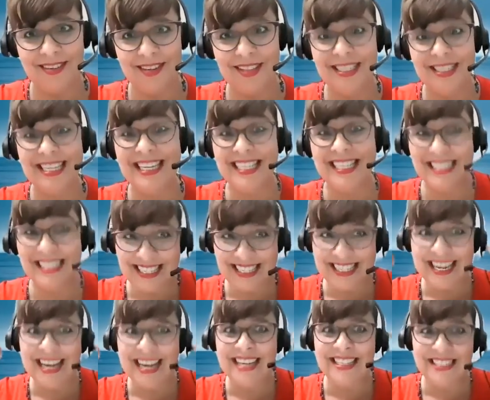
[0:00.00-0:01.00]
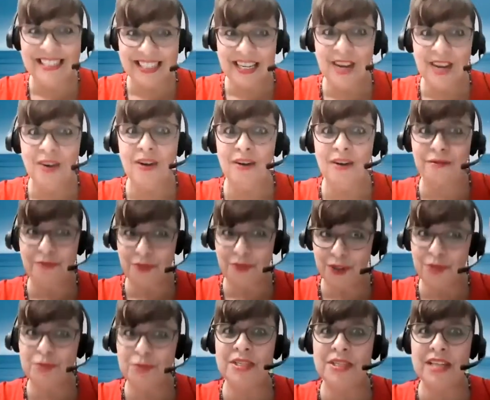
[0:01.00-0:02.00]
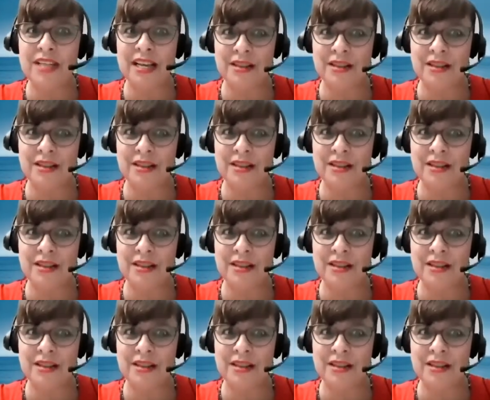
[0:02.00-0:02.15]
The idea of you